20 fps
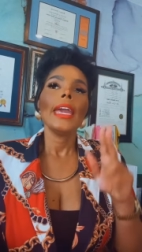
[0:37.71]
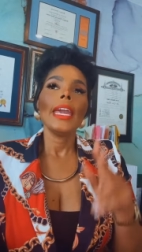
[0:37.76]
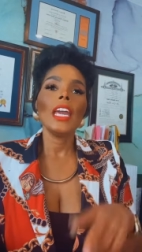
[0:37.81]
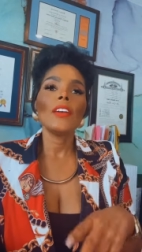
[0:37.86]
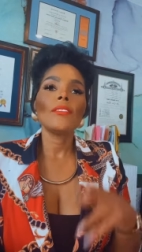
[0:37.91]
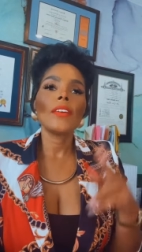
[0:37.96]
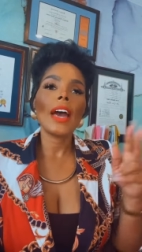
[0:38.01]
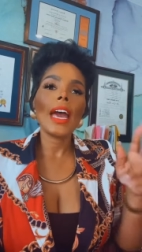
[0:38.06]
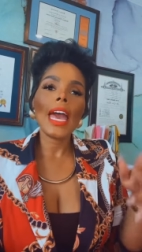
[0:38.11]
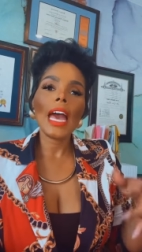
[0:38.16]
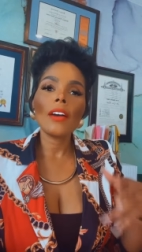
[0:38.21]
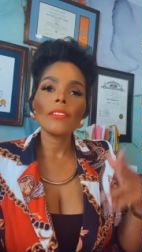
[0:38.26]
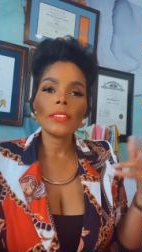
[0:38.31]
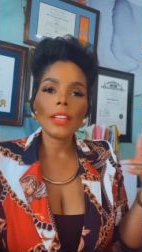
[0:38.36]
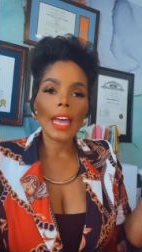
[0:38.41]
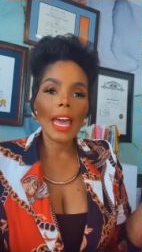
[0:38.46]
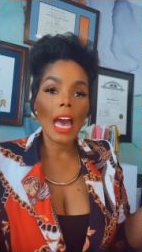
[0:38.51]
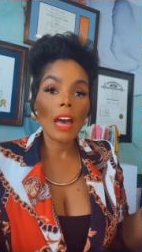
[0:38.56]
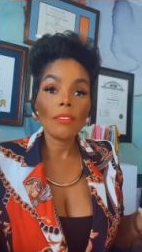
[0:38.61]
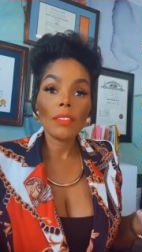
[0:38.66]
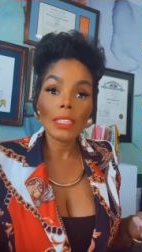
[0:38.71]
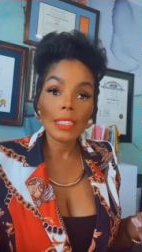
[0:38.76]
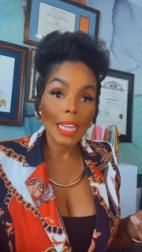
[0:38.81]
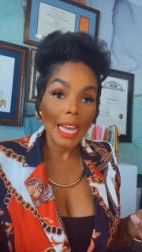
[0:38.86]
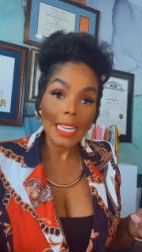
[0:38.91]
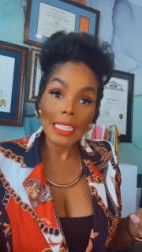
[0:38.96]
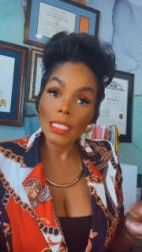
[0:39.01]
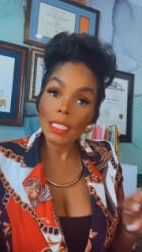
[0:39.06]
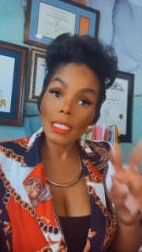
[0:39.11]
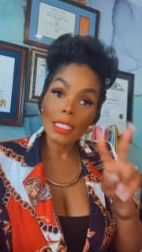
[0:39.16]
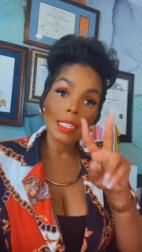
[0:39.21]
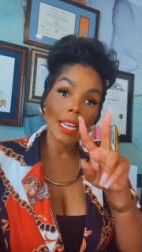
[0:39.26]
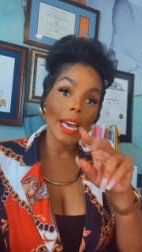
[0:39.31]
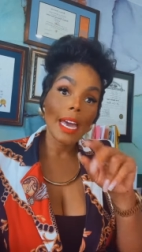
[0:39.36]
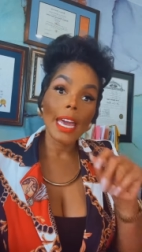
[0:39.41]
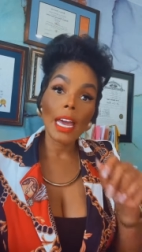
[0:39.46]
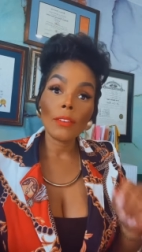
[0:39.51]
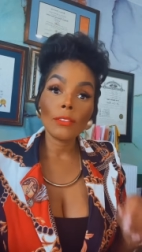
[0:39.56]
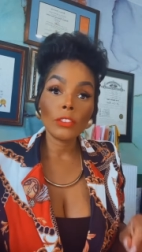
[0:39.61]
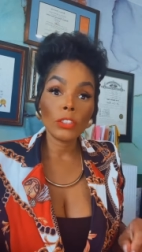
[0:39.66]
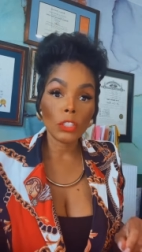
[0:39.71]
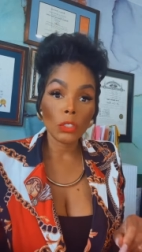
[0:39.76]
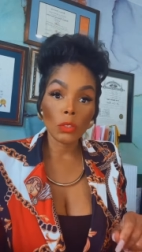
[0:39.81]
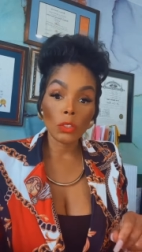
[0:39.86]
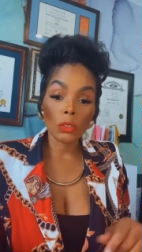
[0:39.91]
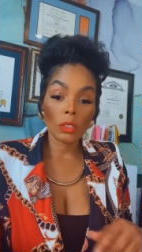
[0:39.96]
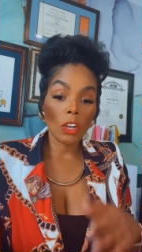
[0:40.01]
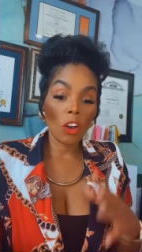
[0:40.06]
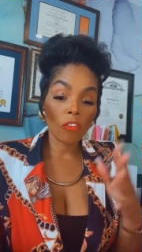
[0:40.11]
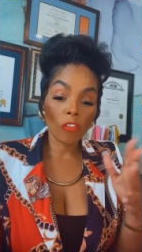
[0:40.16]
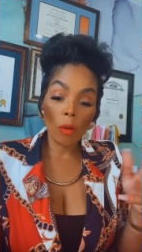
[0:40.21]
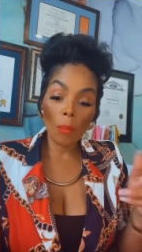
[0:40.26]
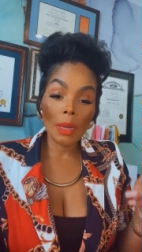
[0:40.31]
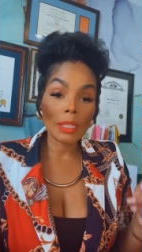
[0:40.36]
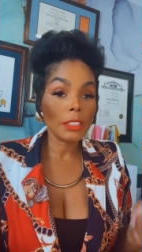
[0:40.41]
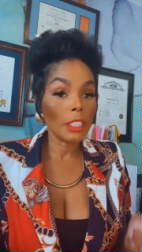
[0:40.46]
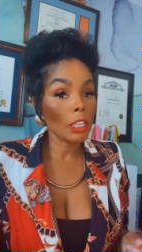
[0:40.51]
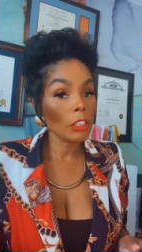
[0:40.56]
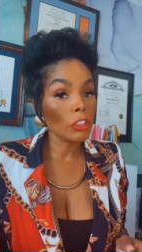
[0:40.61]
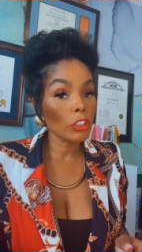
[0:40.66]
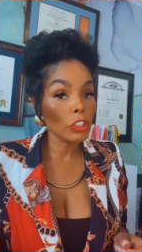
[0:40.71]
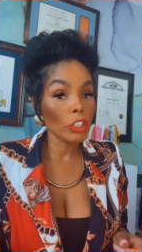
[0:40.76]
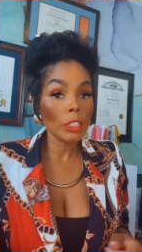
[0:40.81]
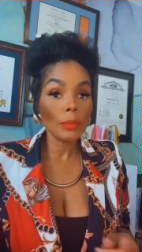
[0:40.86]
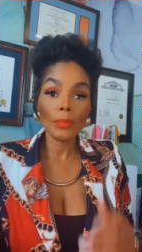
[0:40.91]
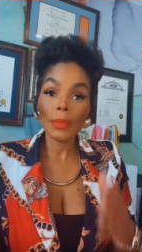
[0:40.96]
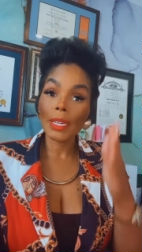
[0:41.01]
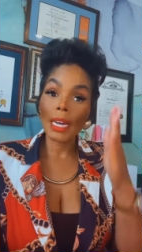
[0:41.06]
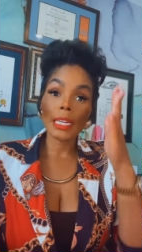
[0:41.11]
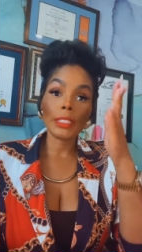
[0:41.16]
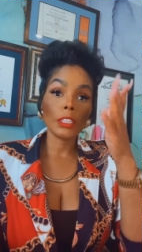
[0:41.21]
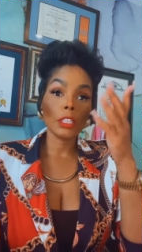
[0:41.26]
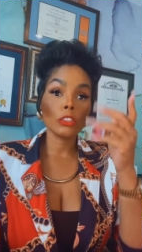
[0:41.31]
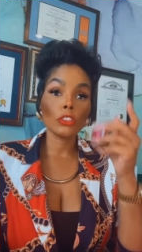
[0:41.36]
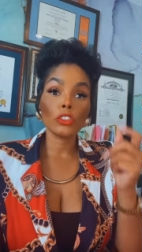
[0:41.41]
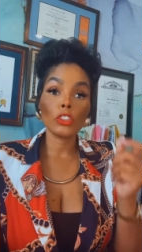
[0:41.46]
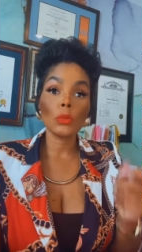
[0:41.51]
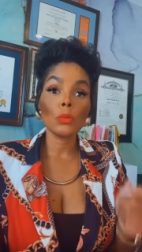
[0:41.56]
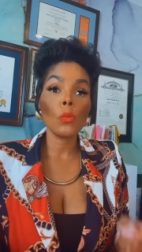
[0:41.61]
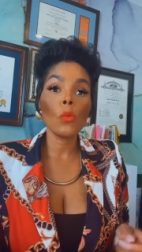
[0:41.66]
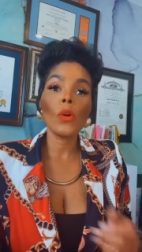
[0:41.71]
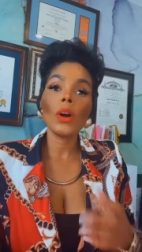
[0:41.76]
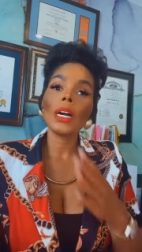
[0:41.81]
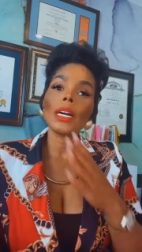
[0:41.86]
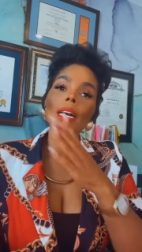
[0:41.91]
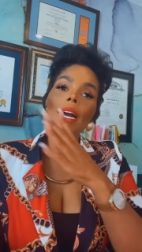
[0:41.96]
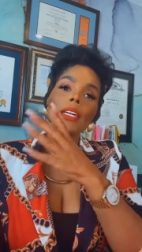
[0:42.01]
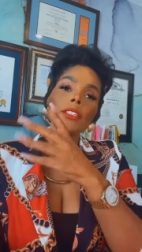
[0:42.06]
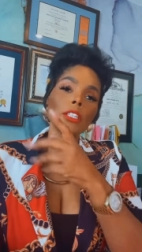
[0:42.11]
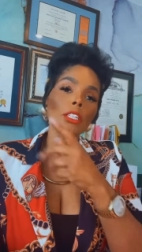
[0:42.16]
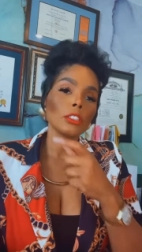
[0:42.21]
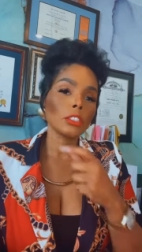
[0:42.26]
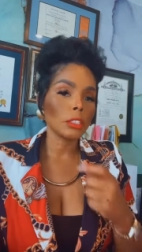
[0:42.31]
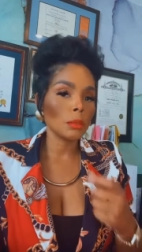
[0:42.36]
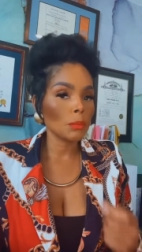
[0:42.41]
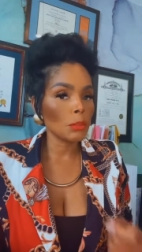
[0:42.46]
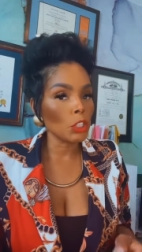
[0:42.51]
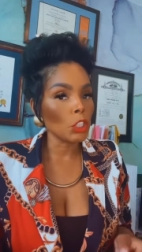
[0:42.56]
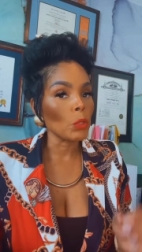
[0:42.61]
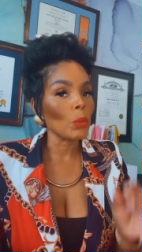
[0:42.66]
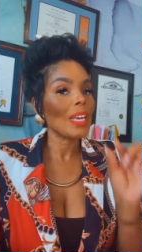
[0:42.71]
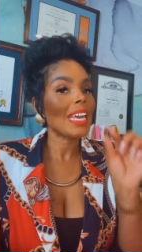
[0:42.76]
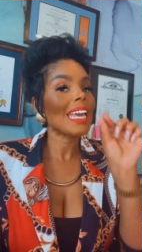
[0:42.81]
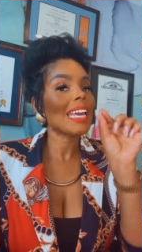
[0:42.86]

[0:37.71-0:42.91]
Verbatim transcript: If I have to have a license, I have two. So for my dealership, I got dealership one, got dealership two.